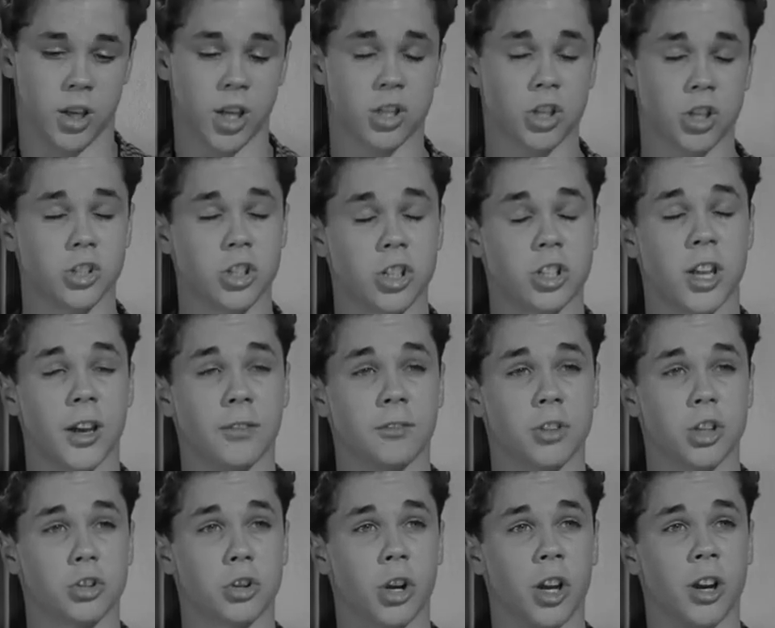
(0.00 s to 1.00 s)
Guess I'll just have
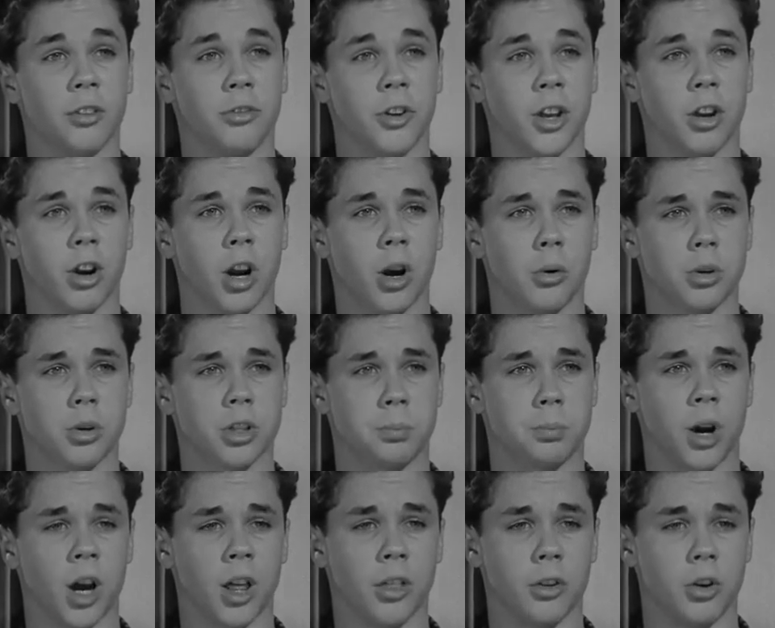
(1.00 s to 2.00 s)
to try to figure out what's
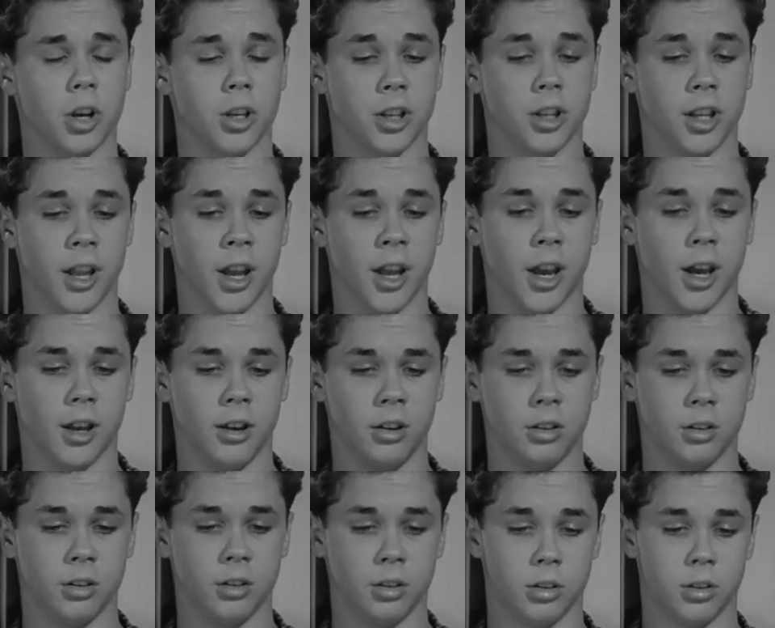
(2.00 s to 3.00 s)
bothering
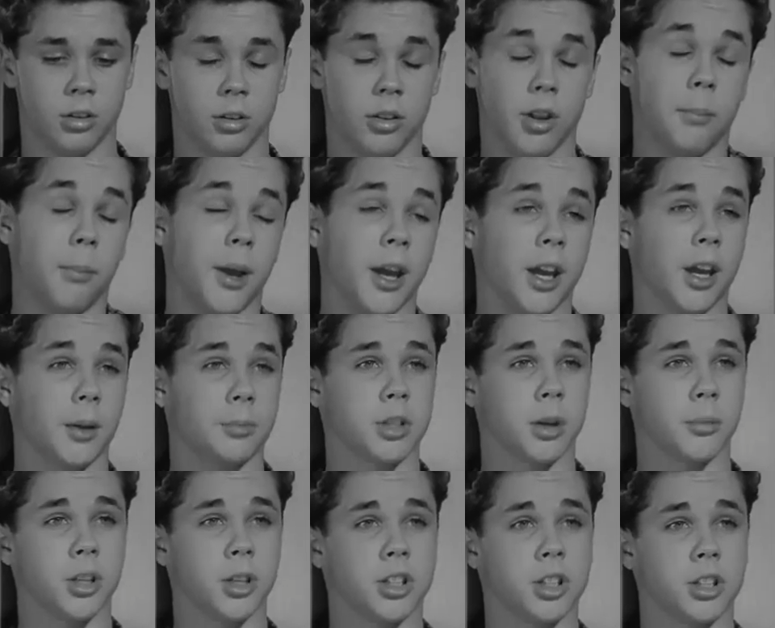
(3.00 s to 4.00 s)
Dad and then make up
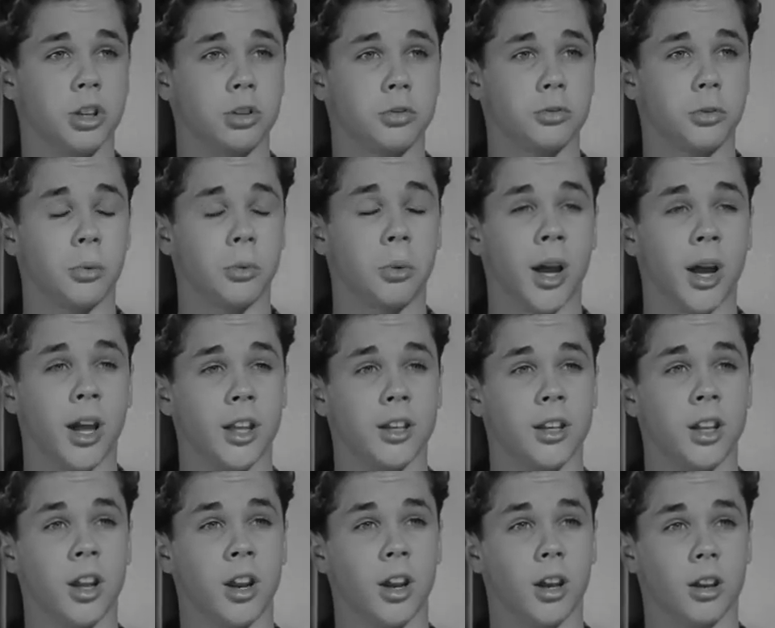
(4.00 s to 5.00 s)
some excuse for why I
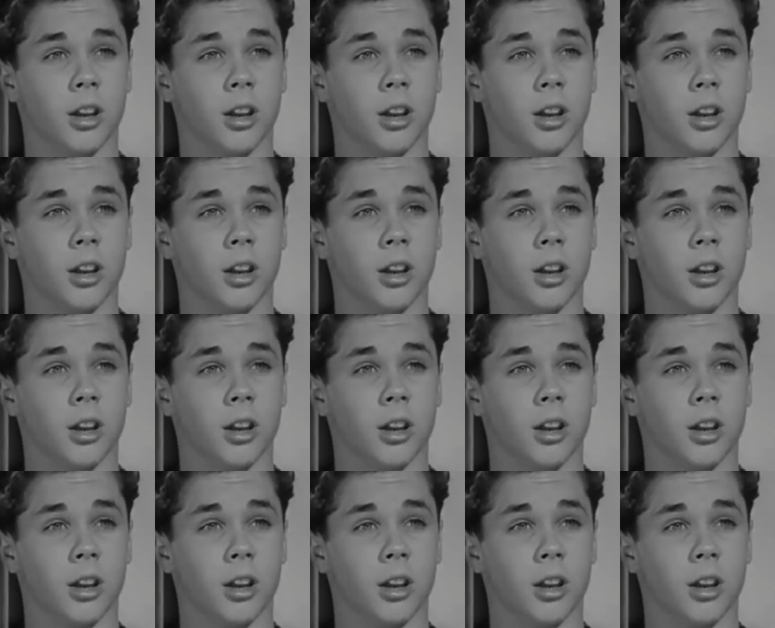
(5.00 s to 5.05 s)
did